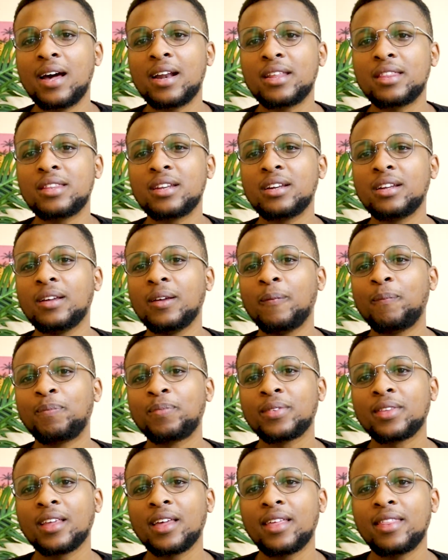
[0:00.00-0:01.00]
R3,
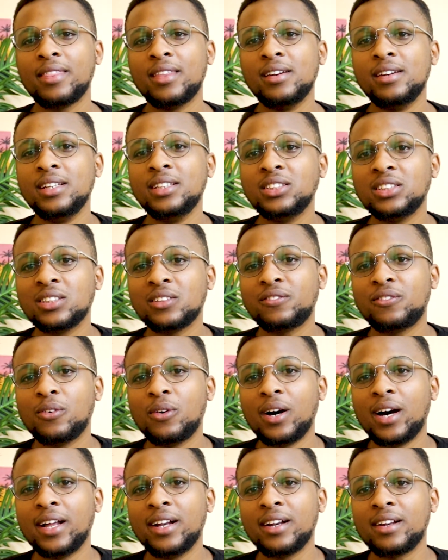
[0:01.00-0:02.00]
the Ninja
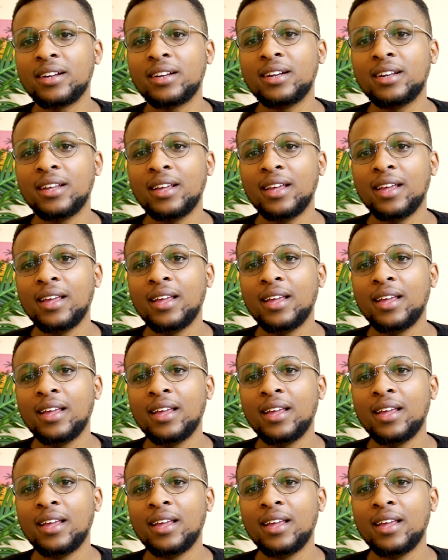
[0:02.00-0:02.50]
400,